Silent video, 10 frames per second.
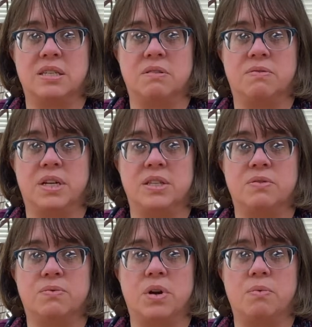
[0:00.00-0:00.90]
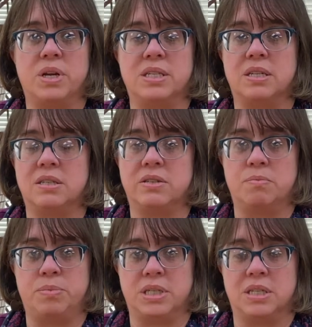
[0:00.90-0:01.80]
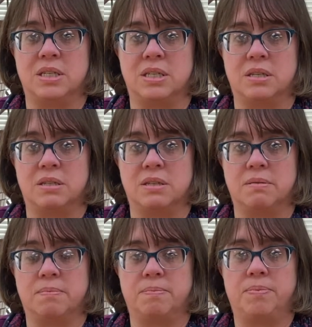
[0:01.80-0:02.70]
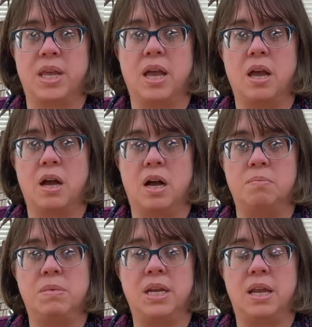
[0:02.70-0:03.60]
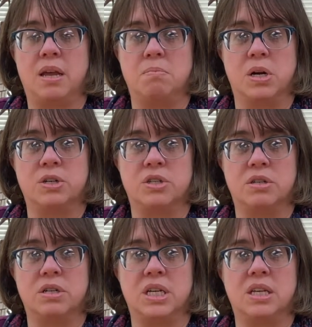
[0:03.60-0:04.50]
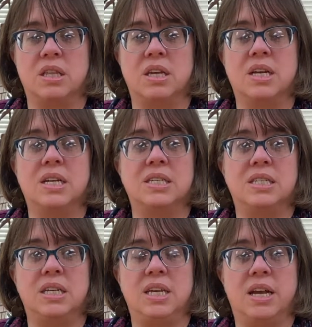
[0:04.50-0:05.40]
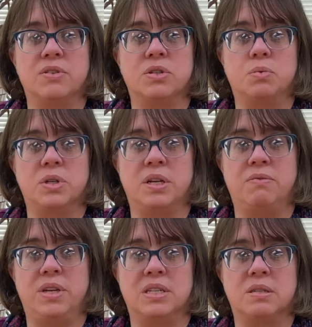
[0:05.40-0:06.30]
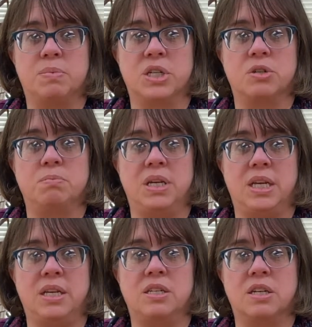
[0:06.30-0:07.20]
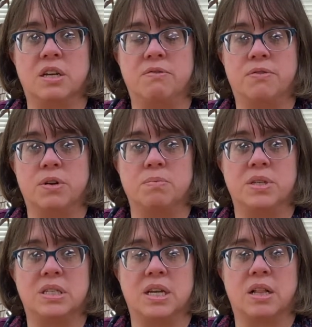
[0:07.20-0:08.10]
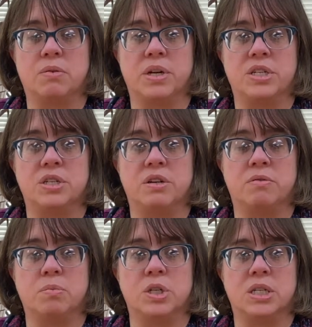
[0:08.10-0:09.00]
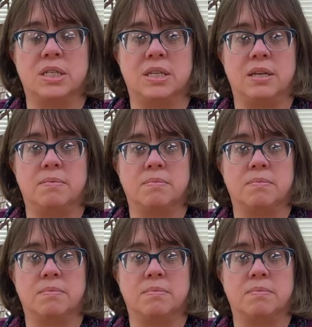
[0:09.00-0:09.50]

funds for our residents and businesses. On Monday, March 30th, City Council will convene a special meeting to confirm this declaration of emergency.